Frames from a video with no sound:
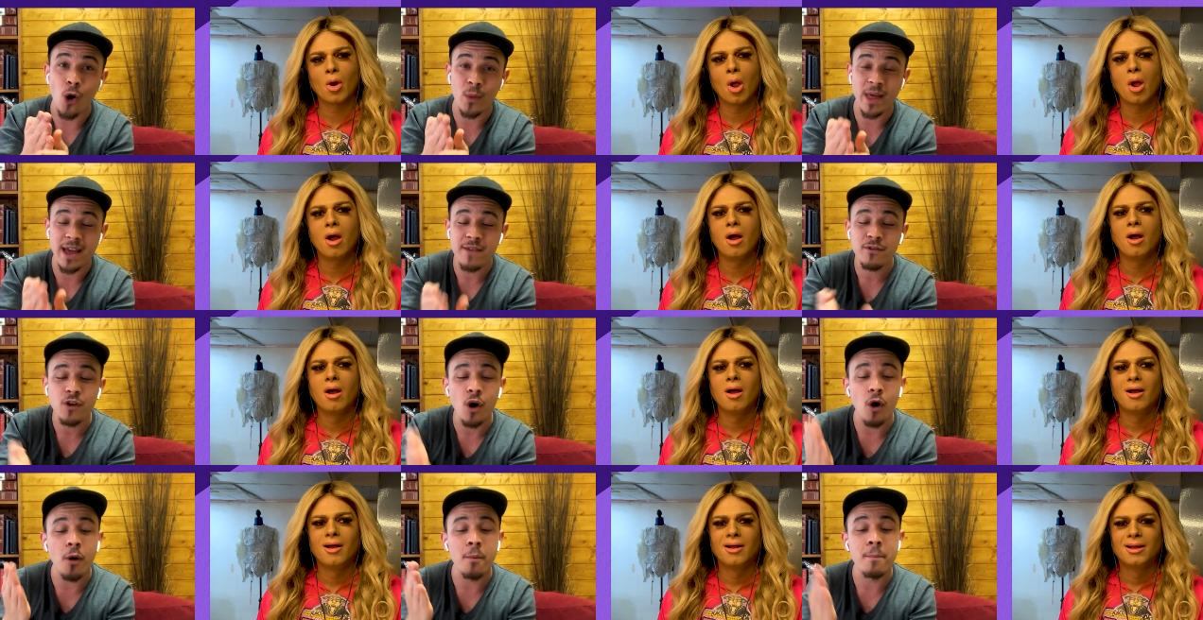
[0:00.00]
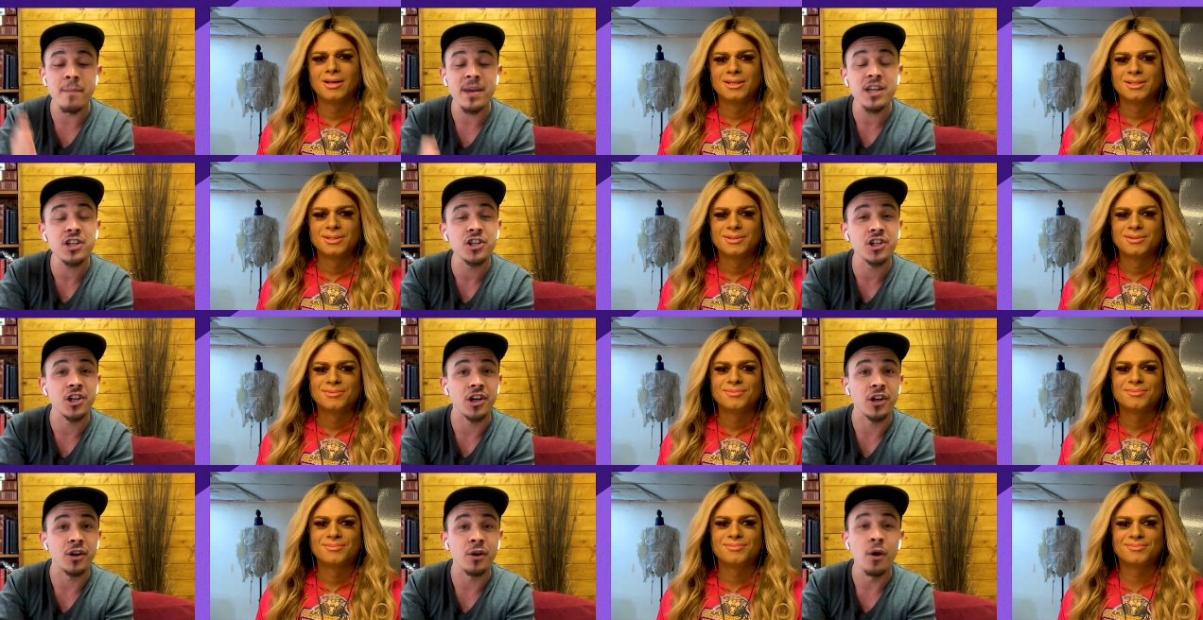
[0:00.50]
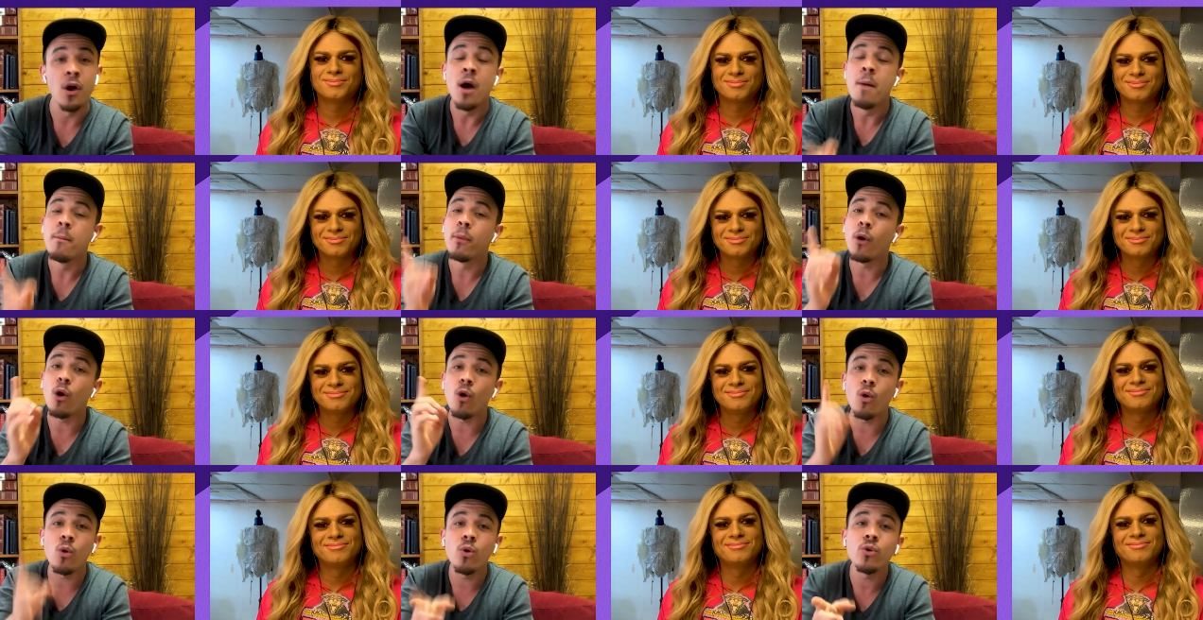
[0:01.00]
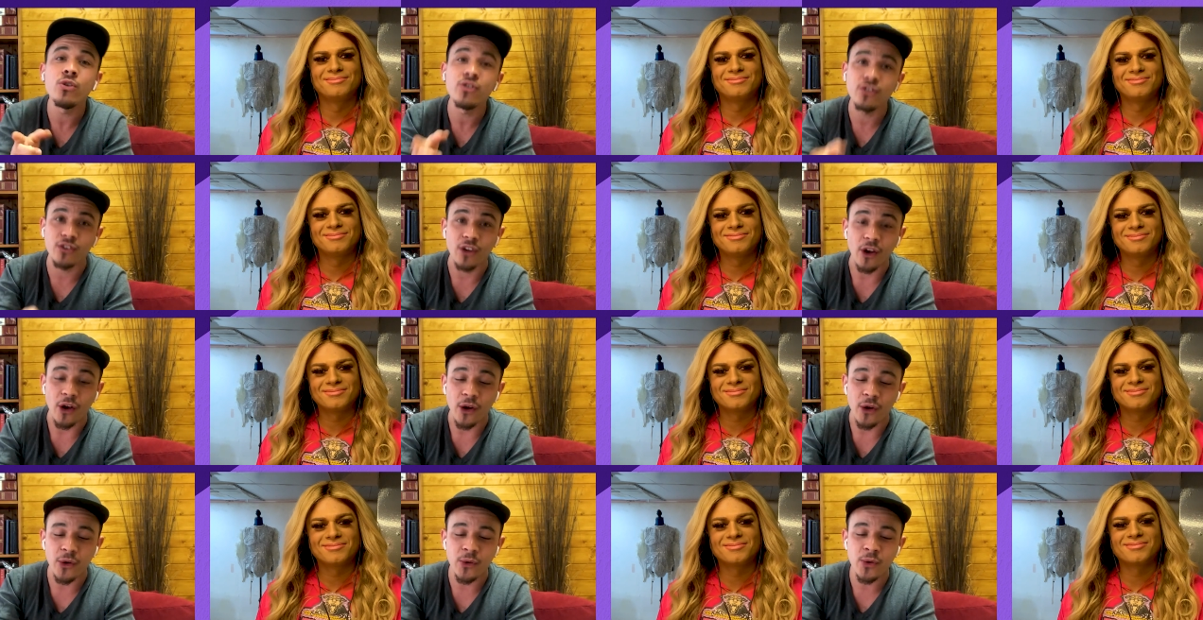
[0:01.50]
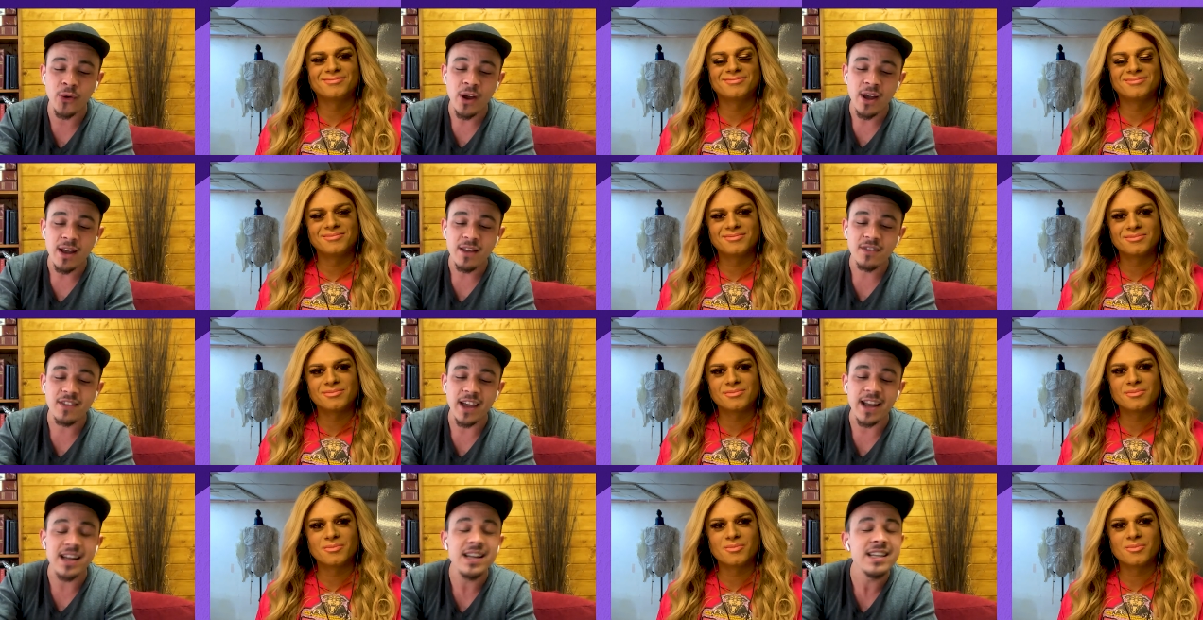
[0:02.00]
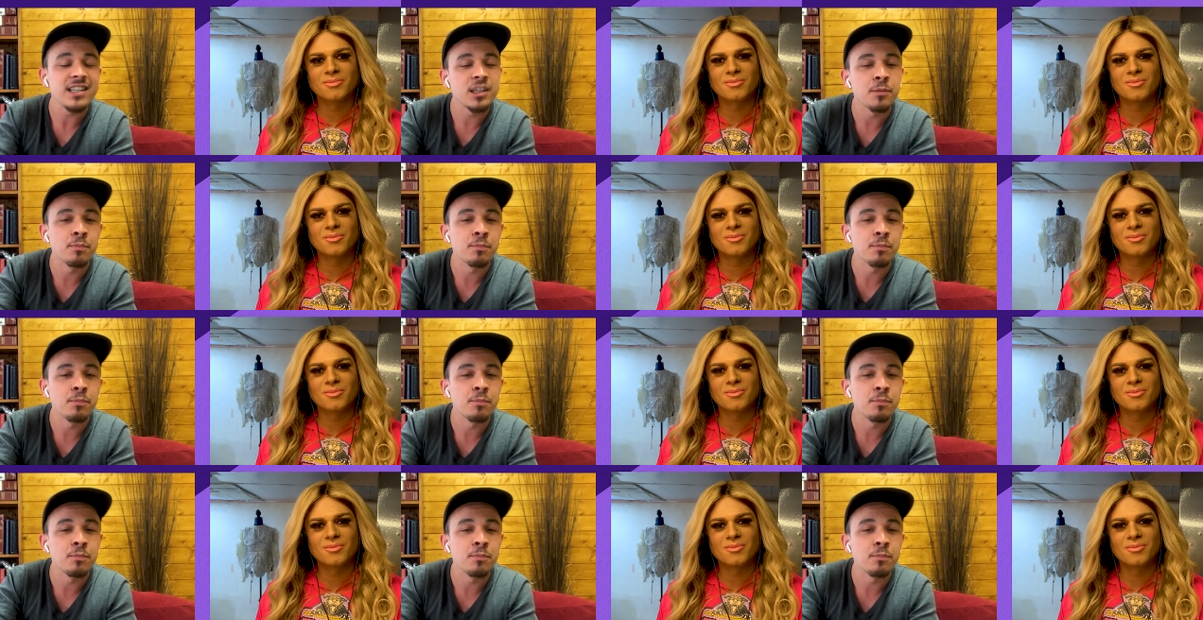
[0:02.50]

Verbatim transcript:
Speaker 1: they've got a mission, but also they need to